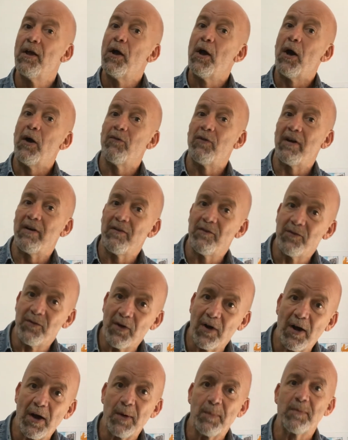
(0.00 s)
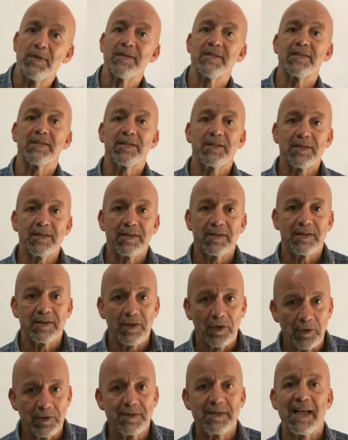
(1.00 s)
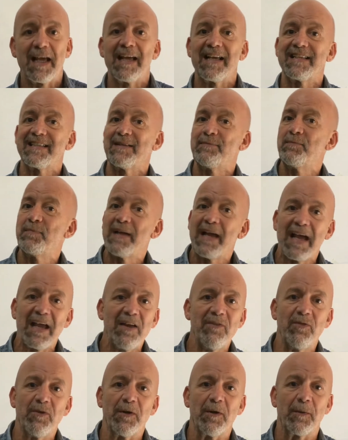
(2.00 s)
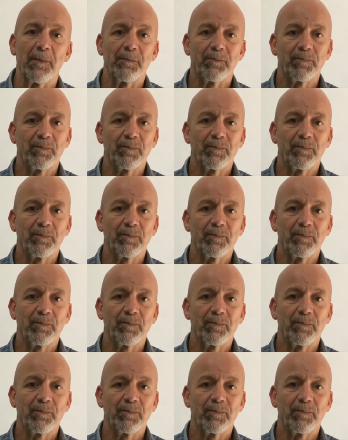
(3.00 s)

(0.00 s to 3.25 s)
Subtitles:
of our environments, context and behaviour.